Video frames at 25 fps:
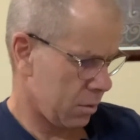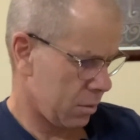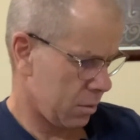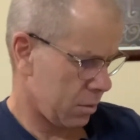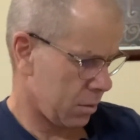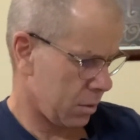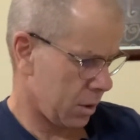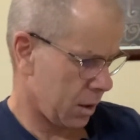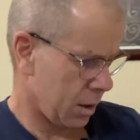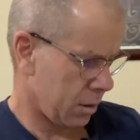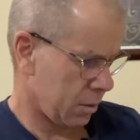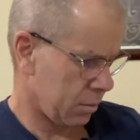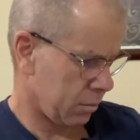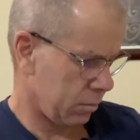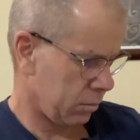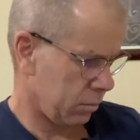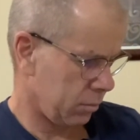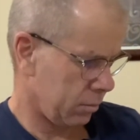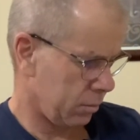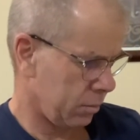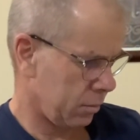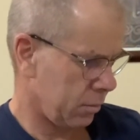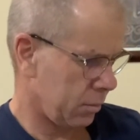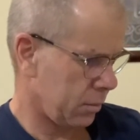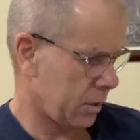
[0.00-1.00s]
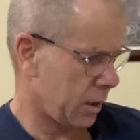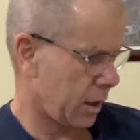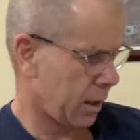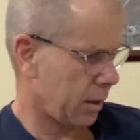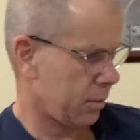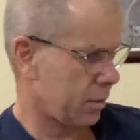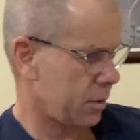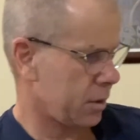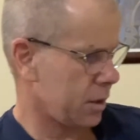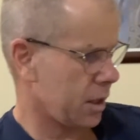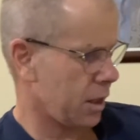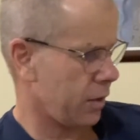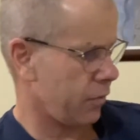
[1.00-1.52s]

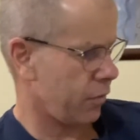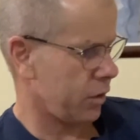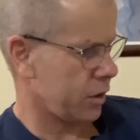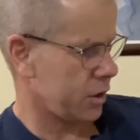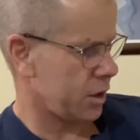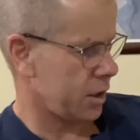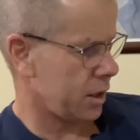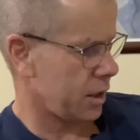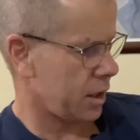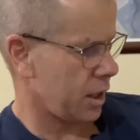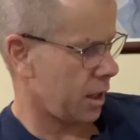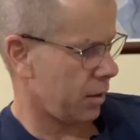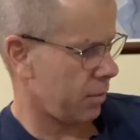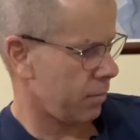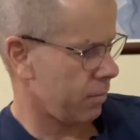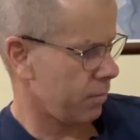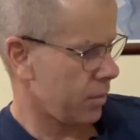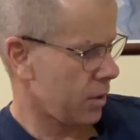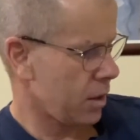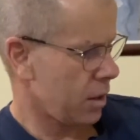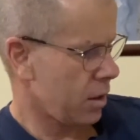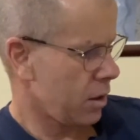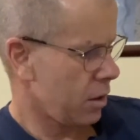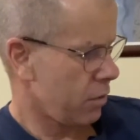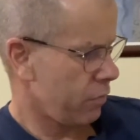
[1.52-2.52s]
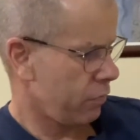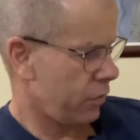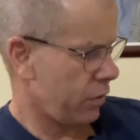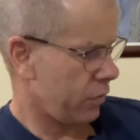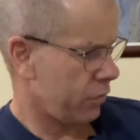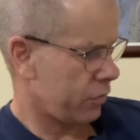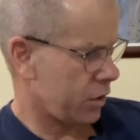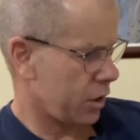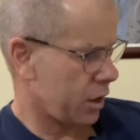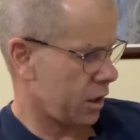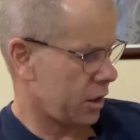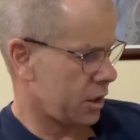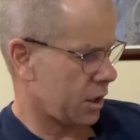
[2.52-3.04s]
say if I said that,
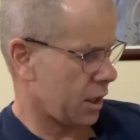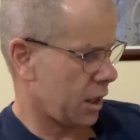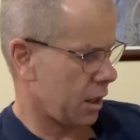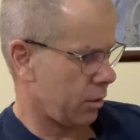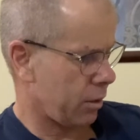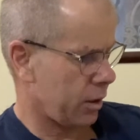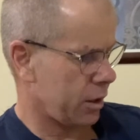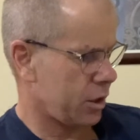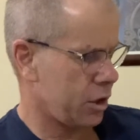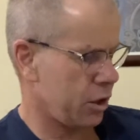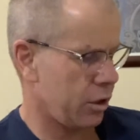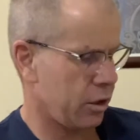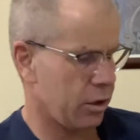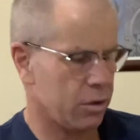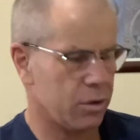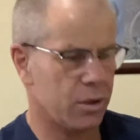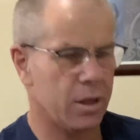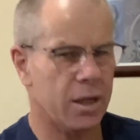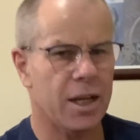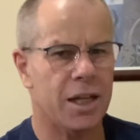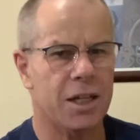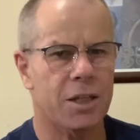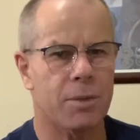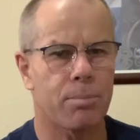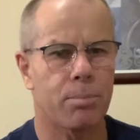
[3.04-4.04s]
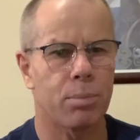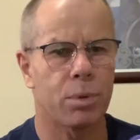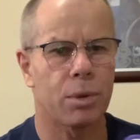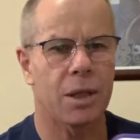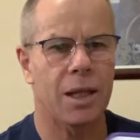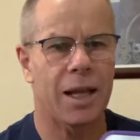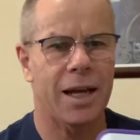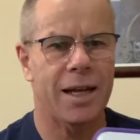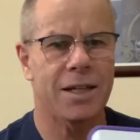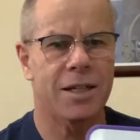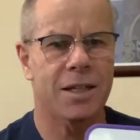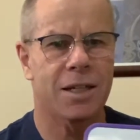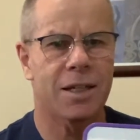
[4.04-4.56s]
15 take away 2 equals, that's
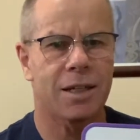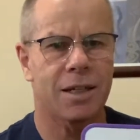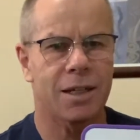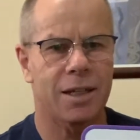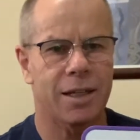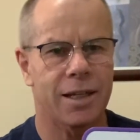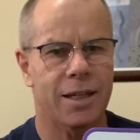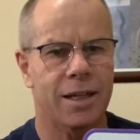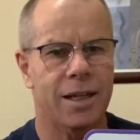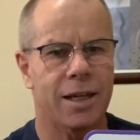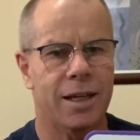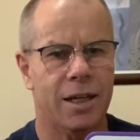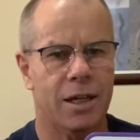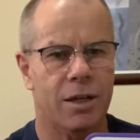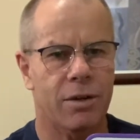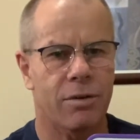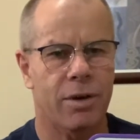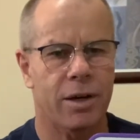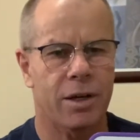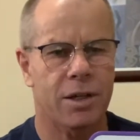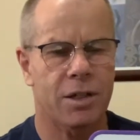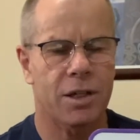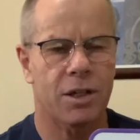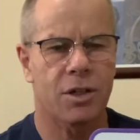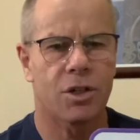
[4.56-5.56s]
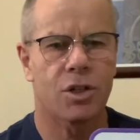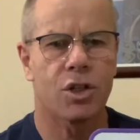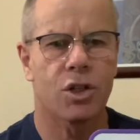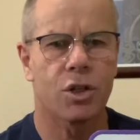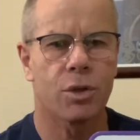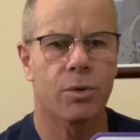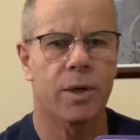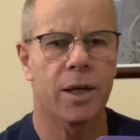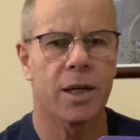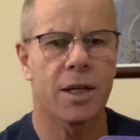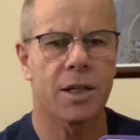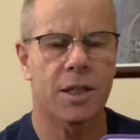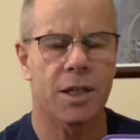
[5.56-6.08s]
blatantly incorrect, so it's
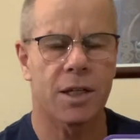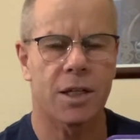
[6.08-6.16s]
too easy.